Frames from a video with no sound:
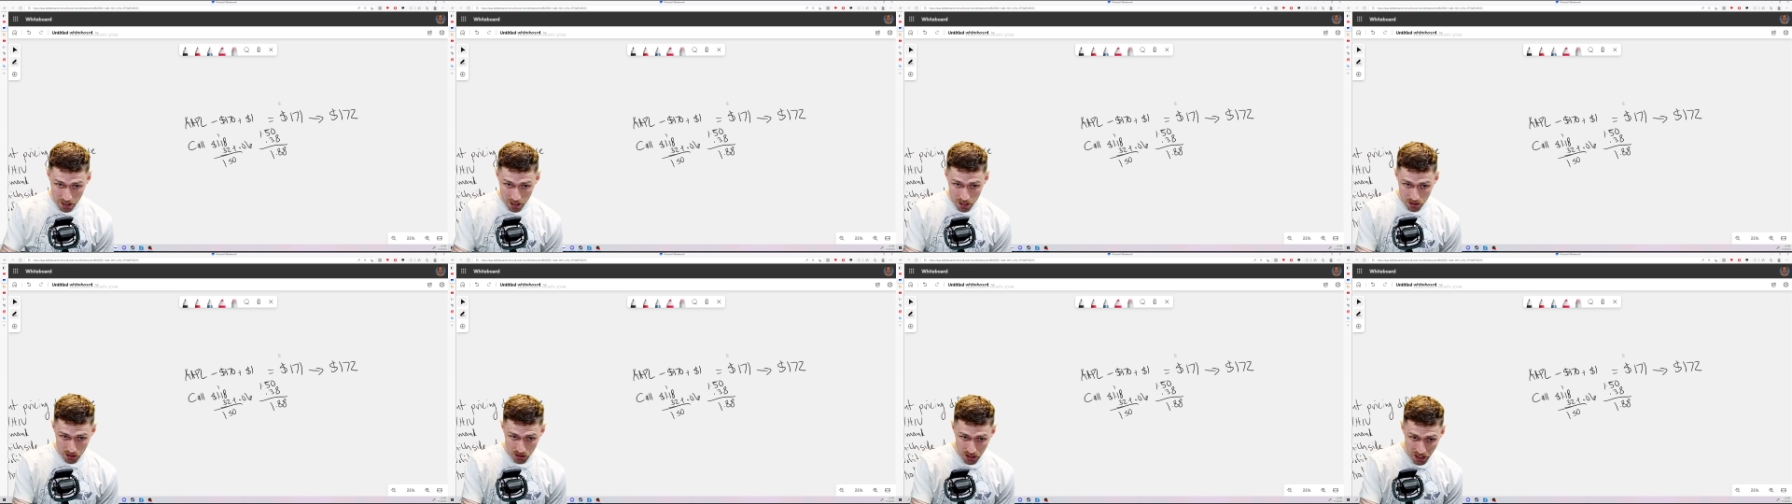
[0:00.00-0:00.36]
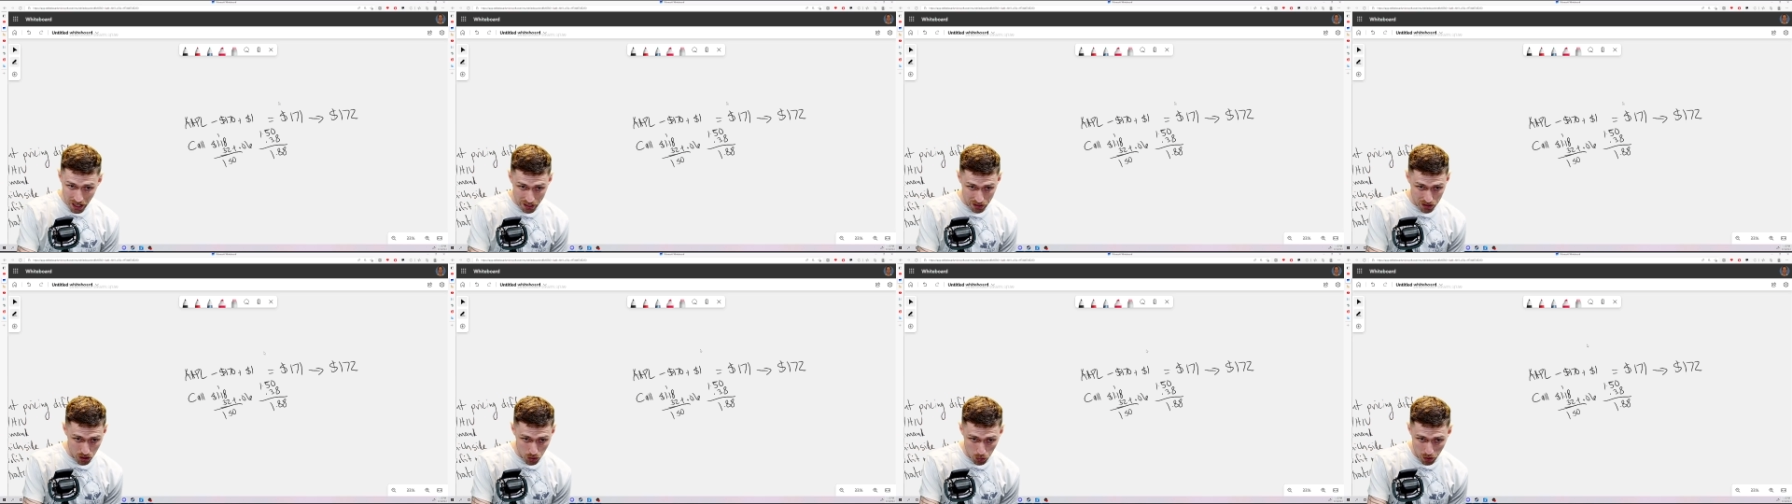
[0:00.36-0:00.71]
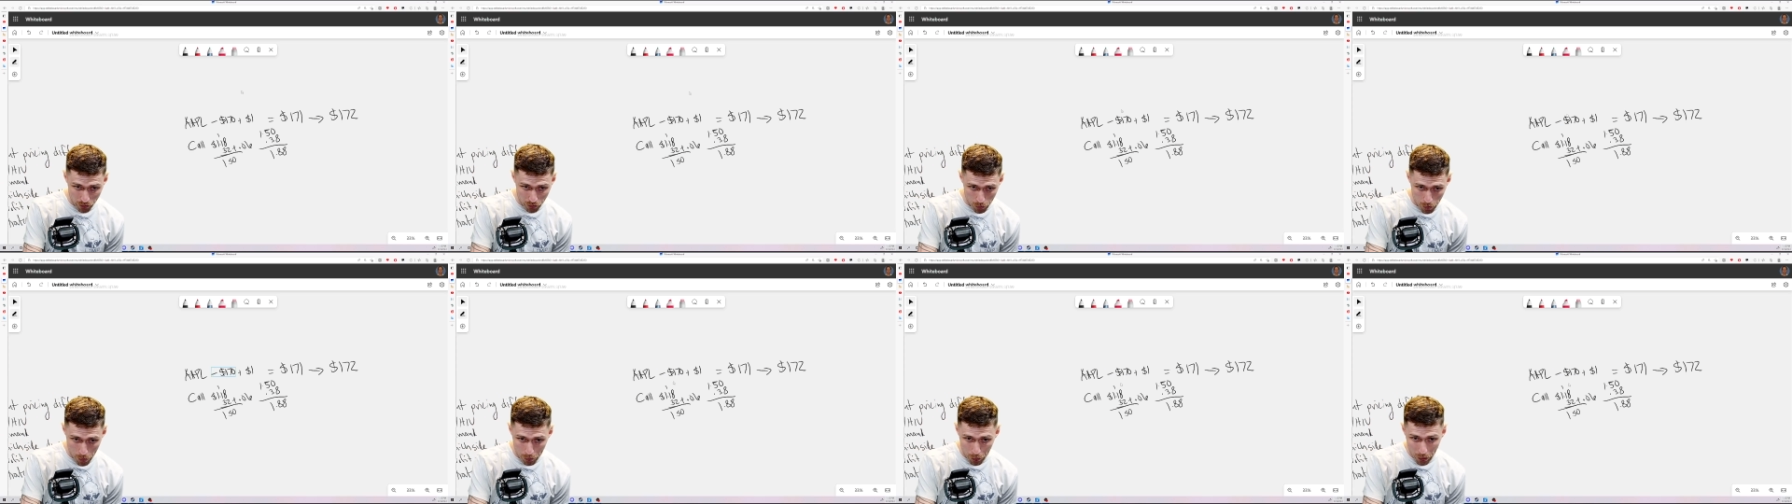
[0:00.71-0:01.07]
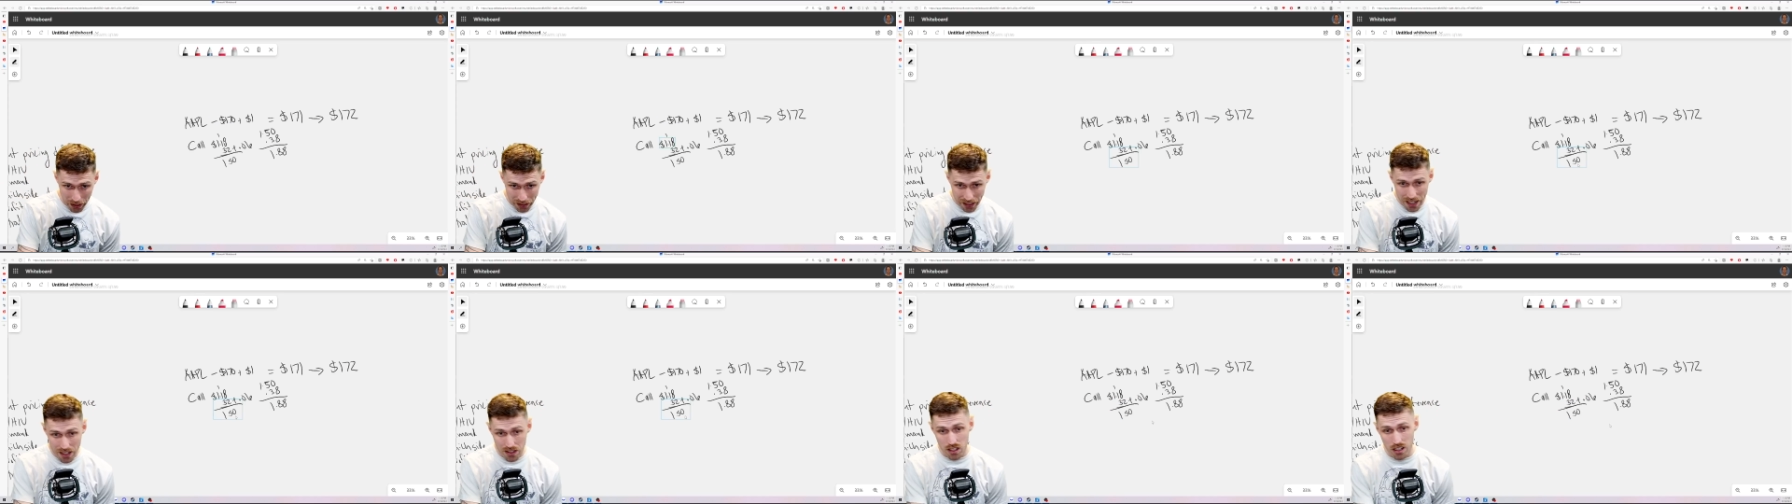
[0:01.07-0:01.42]
It's nuts. You went from
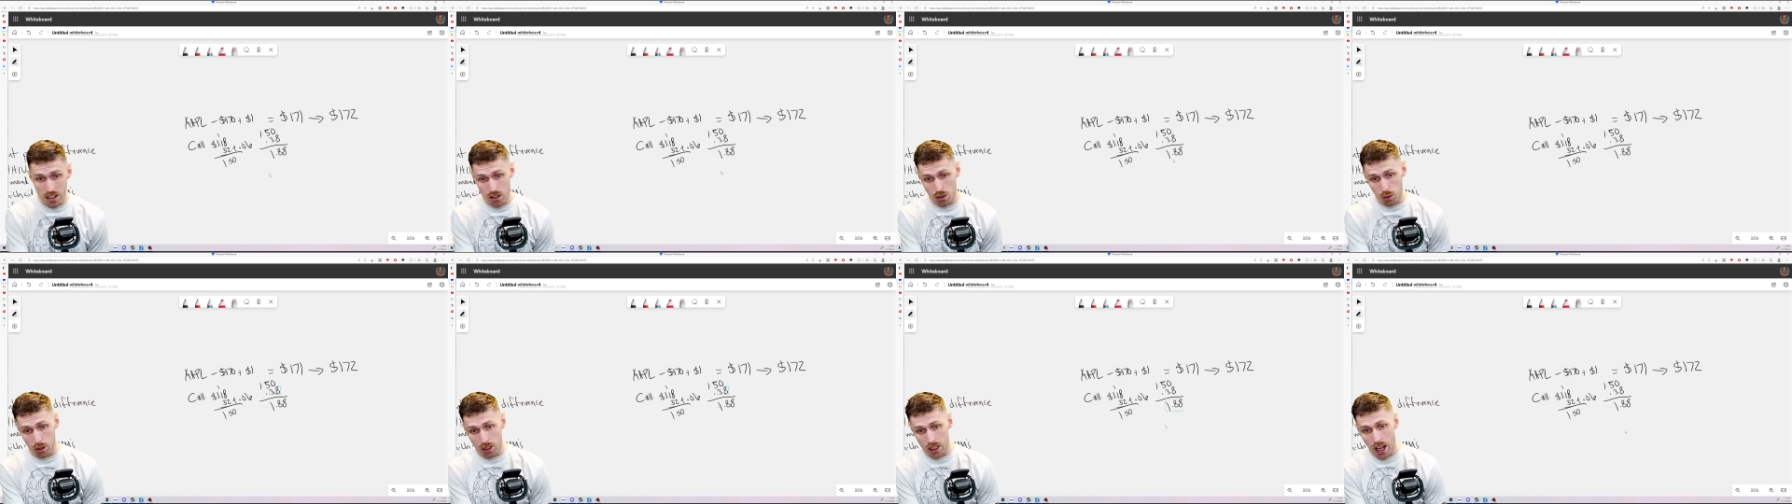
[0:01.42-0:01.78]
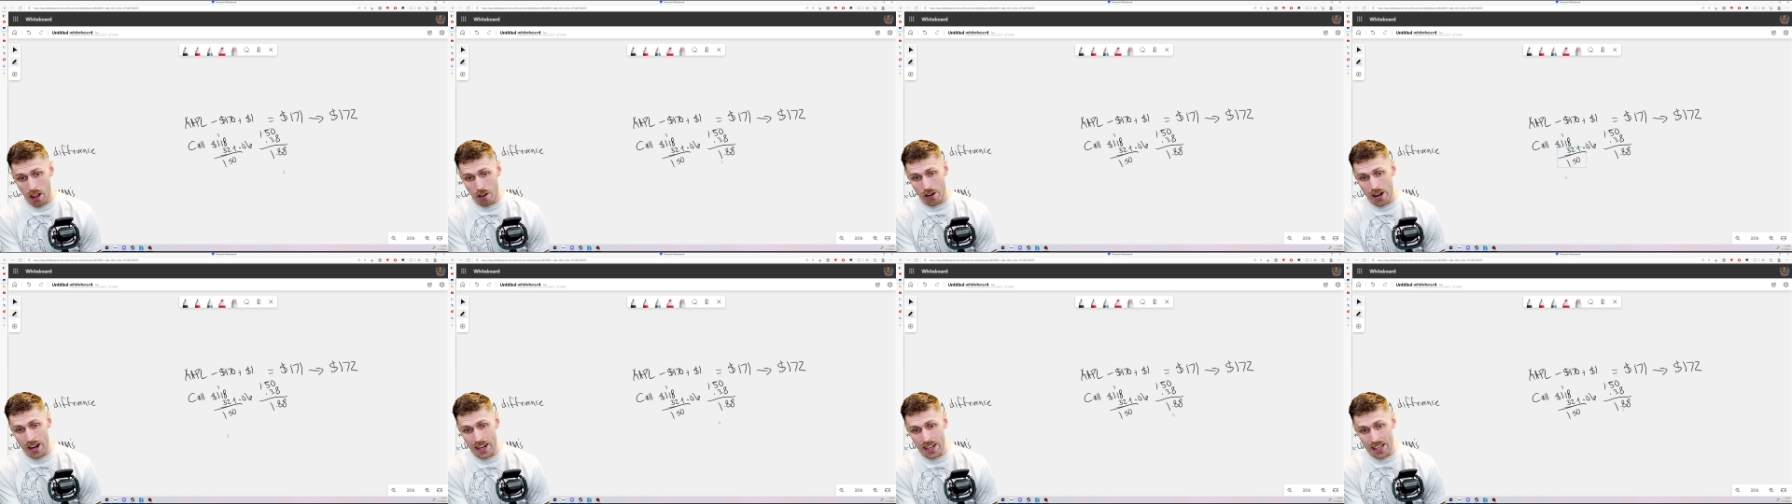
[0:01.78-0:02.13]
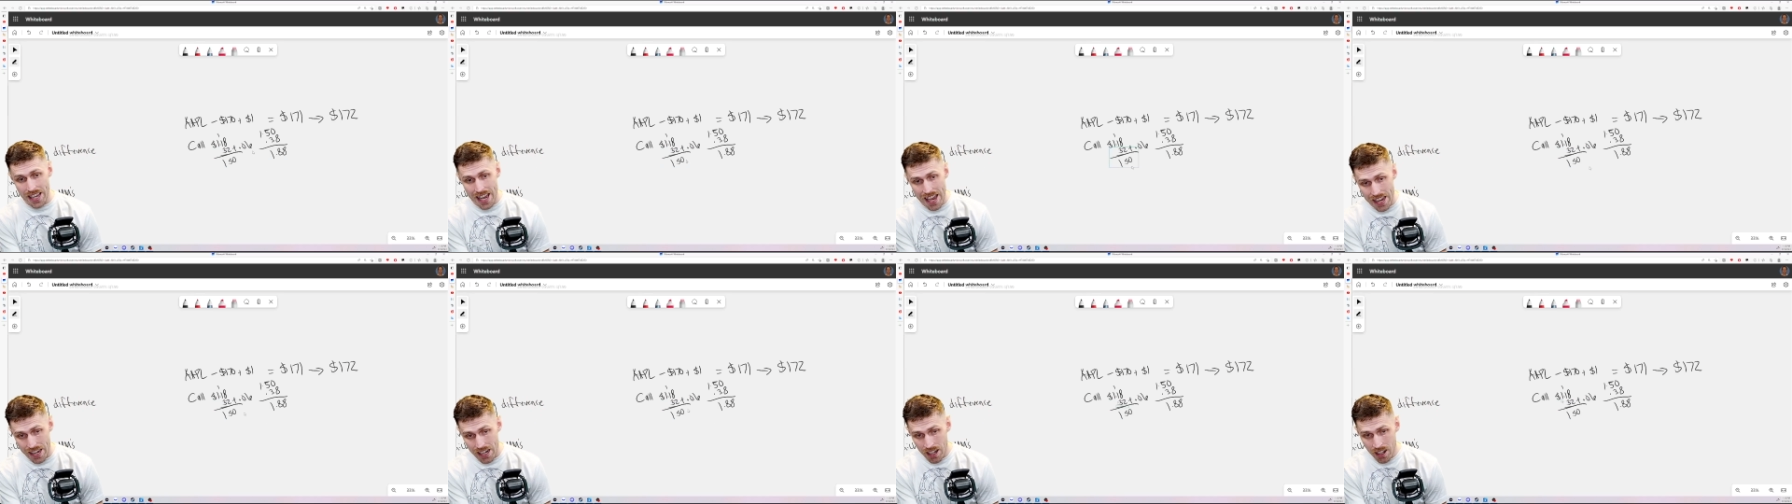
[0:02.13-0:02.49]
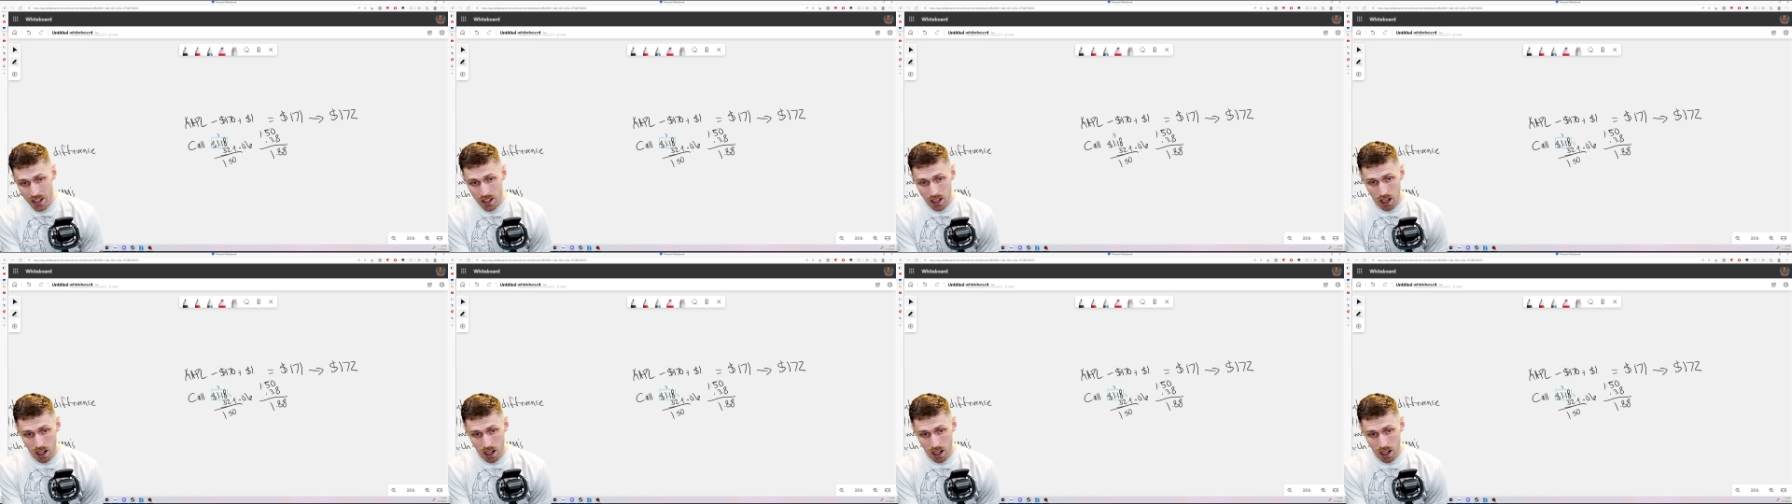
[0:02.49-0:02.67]
$1.18 to $1.88